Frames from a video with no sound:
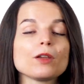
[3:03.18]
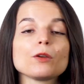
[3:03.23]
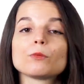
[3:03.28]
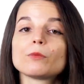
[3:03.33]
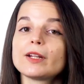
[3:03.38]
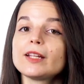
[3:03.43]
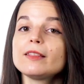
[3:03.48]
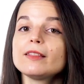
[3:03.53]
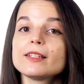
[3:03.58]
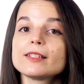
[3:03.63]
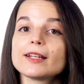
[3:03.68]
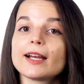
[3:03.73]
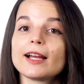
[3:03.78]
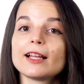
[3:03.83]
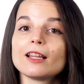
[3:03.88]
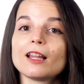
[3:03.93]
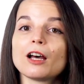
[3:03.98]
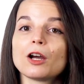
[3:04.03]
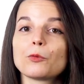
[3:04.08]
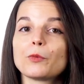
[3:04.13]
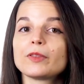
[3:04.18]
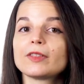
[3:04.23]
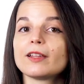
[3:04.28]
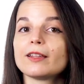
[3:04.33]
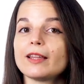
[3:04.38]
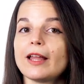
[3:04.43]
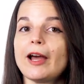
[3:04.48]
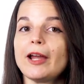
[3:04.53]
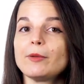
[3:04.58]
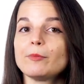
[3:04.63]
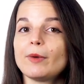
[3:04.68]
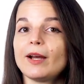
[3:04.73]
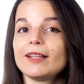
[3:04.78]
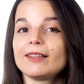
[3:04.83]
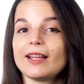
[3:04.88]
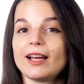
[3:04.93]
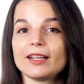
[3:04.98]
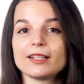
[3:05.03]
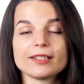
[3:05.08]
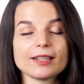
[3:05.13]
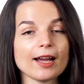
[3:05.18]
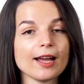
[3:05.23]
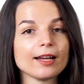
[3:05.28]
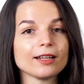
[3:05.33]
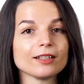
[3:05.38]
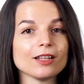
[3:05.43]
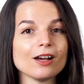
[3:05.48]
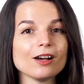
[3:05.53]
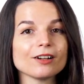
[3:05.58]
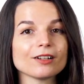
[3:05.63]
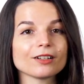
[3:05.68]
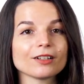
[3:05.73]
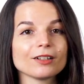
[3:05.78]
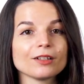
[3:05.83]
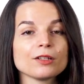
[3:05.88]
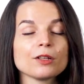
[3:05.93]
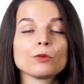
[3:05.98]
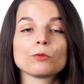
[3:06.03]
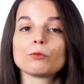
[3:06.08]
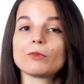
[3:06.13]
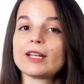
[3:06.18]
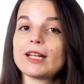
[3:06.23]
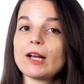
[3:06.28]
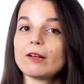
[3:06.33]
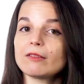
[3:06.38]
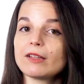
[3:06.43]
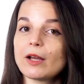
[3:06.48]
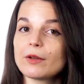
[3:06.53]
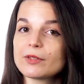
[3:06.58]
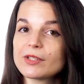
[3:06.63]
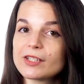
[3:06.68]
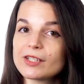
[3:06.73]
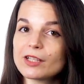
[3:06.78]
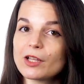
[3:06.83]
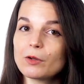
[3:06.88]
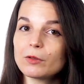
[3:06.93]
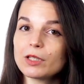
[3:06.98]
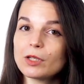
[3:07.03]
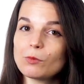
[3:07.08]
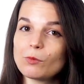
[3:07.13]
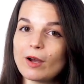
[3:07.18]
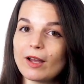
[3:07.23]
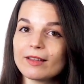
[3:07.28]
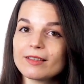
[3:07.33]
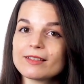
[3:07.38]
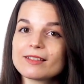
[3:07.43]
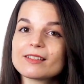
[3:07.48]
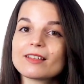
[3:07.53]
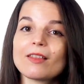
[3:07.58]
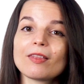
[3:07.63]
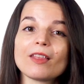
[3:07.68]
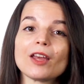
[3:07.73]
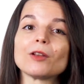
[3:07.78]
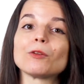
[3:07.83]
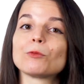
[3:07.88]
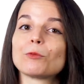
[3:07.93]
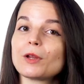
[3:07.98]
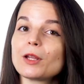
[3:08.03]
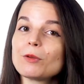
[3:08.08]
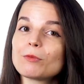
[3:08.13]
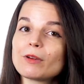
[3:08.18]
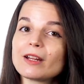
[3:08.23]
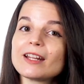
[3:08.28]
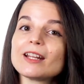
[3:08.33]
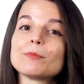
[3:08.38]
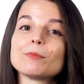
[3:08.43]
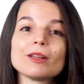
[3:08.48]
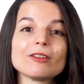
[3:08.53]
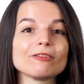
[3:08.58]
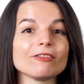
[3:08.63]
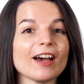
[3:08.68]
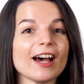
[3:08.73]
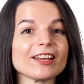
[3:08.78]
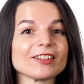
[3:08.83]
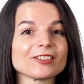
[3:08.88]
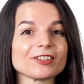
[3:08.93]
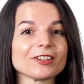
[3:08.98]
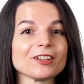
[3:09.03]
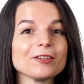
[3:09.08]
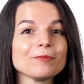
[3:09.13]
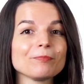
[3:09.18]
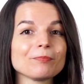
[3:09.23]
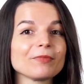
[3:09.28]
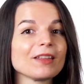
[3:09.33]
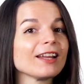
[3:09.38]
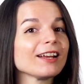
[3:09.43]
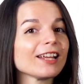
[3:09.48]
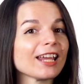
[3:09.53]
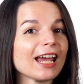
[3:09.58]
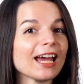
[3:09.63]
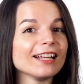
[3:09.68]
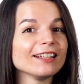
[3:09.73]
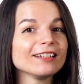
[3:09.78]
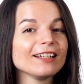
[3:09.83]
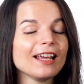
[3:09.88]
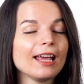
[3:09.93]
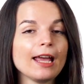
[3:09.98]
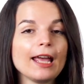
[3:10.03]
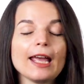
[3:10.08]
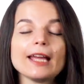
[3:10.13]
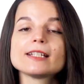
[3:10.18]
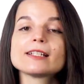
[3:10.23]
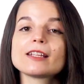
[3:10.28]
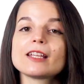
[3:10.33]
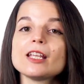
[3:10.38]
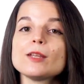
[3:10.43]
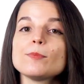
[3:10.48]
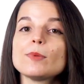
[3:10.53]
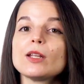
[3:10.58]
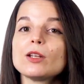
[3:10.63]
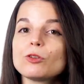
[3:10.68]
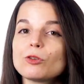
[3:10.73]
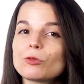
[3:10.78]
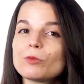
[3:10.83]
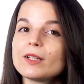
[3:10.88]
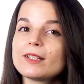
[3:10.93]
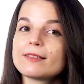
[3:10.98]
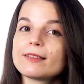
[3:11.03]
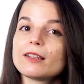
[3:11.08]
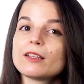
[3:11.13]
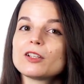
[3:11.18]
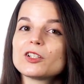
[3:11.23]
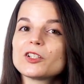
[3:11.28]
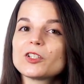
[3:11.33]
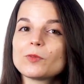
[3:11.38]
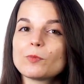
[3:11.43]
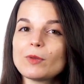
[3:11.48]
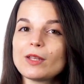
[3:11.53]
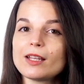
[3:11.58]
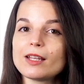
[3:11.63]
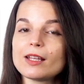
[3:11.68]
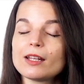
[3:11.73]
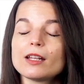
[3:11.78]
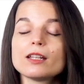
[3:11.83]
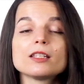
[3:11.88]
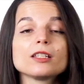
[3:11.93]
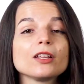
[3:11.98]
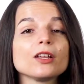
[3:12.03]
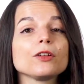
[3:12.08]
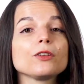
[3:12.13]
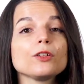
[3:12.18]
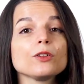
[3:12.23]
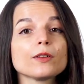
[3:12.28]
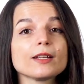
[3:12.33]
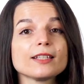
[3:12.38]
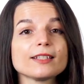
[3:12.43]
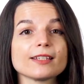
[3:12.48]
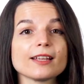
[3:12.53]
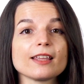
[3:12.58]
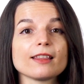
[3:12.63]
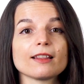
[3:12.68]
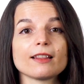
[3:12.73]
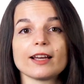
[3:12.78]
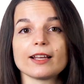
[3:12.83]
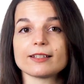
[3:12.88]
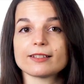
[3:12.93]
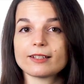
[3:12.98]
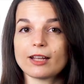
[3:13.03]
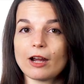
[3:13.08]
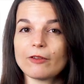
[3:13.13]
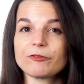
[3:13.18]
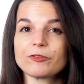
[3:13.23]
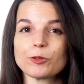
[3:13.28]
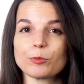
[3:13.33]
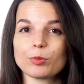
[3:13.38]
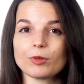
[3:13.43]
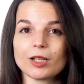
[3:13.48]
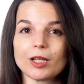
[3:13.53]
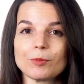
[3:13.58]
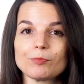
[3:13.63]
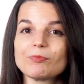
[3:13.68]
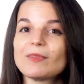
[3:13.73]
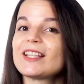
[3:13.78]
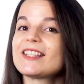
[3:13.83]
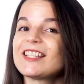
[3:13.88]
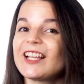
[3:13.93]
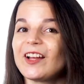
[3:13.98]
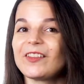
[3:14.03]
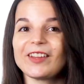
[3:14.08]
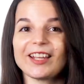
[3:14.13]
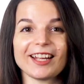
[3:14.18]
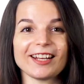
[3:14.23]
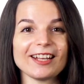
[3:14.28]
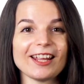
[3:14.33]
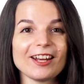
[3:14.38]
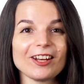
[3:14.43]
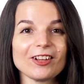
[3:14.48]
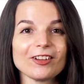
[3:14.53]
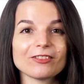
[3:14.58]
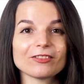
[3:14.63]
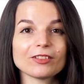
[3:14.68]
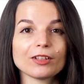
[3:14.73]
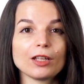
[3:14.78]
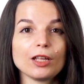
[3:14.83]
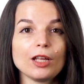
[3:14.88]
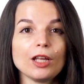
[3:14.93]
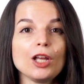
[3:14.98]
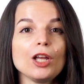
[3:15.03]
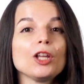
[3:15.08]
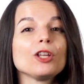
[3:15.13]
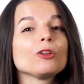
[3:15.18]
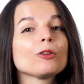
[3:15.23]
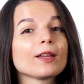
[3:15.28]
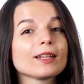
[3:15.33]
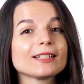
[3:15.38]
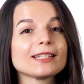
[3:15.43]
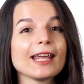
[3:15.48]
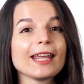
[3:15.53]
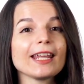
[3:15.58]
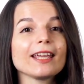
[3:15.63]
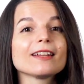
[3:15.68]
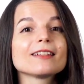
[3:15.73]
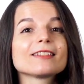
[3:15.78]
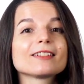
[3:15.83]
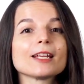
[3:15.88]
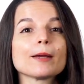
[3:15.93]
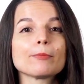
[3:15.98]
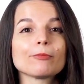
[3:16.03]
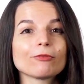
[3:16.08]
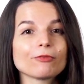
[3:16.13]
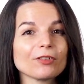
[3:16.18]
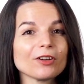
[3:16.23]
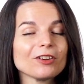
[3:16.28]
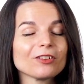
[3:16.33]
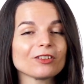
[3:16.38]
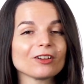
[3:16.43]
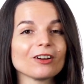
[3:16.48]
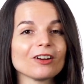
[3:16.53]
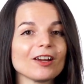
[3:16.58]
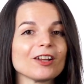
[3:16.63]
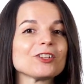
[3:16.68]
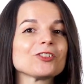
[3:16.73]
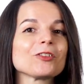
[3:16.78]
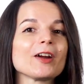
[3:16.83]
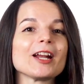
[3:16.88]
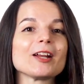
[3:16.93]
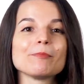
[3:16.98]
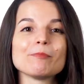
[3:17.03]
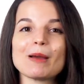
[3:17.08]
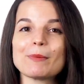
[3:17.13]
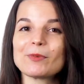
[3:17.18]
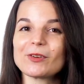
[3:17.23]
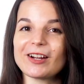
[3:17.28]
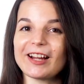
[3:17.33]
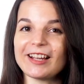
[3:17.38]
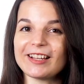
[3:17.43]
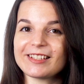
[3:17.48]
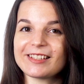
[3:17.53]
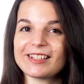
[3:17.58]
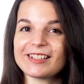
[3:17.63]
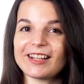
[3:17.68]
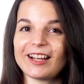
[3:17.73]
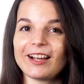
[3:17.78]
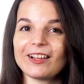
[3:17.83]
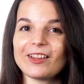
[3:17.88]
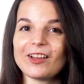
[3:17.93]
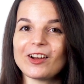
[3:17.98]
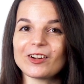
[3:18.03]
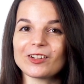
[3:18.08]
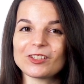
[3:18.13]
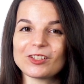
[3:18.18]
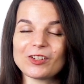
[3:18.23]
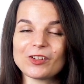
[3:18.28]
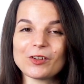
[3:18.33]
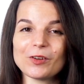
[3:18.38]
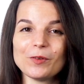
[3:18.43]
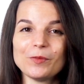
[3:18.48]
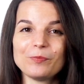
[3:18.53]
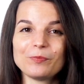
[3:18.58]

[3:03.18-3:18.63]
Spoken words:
Read the dialogue with the line-by-line dialogue. Read out loud slowly once, then reread a bit faster, then again, and keep increasing your speed until you can say the lines comfortably and sound like a native. You can take it a step further and try to memorize the dialogue too.